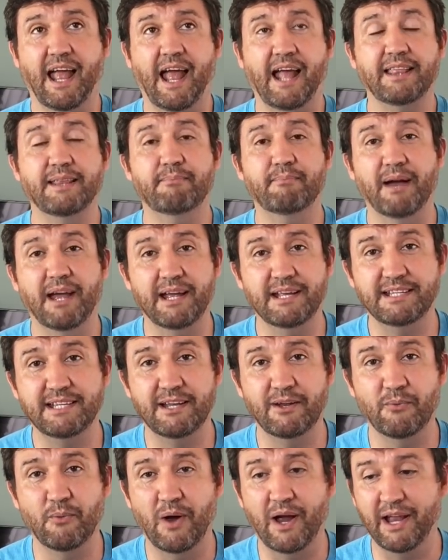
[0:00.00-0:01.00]
an
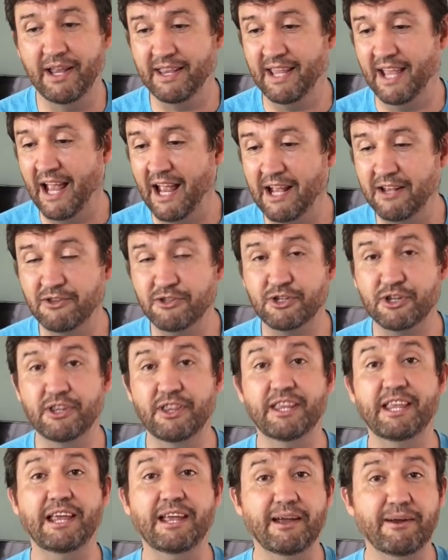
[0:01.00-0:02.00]
amazing way, the
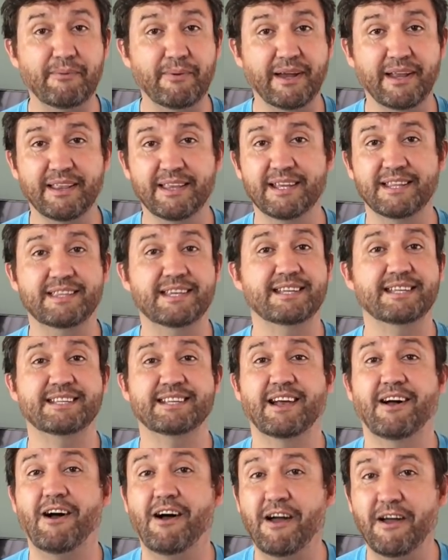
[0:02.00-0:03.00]
engineering, the
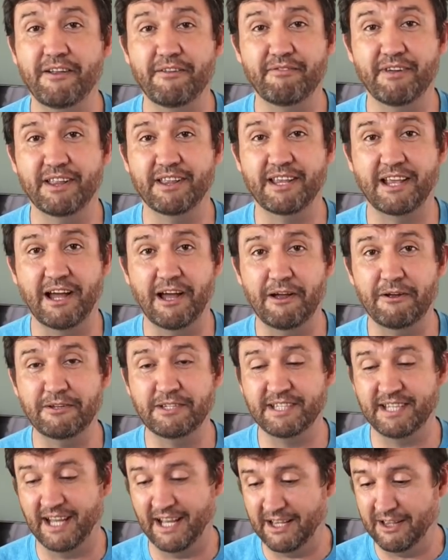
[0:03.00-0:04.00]
design that
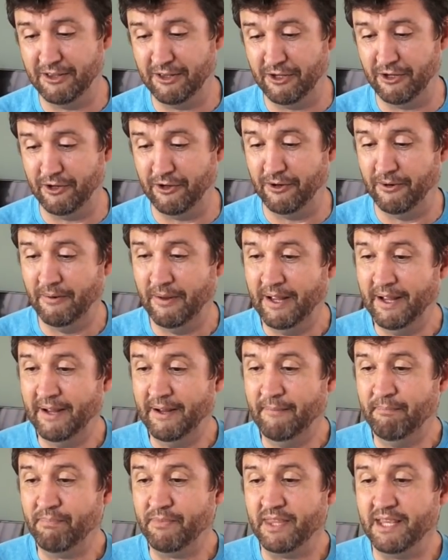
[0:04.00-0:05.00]
goes into
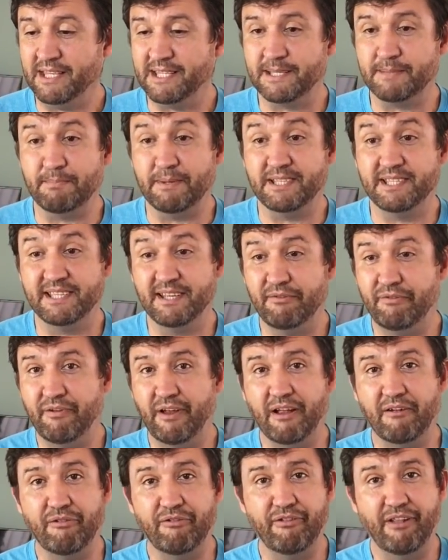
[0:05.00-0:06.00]

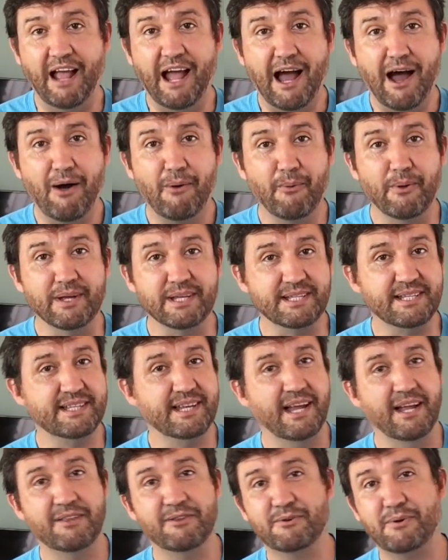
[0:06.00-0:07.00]
specific
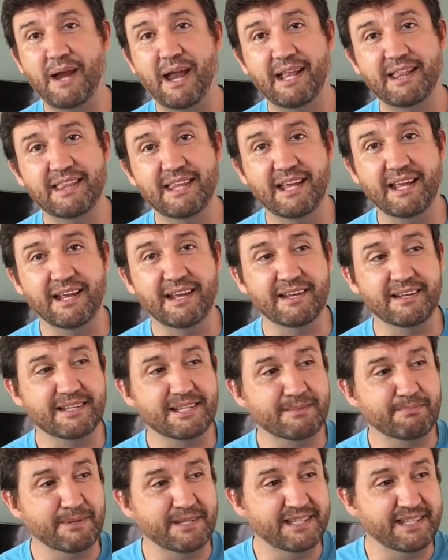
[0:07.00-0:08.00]
flowers attracting
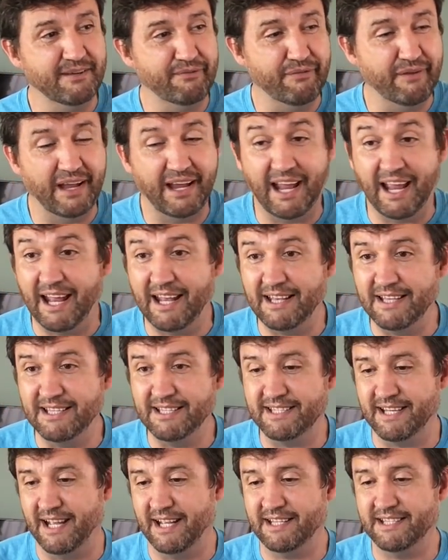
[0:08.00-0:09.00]
specific
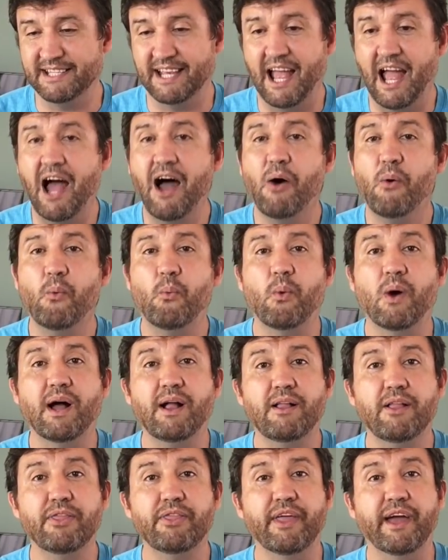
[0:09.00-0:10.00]
insects, how
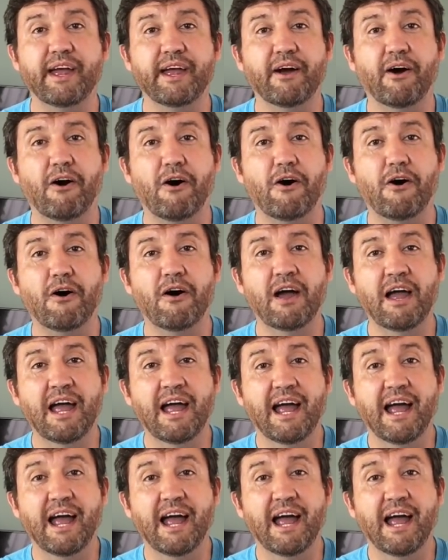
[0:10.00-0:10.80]
well they are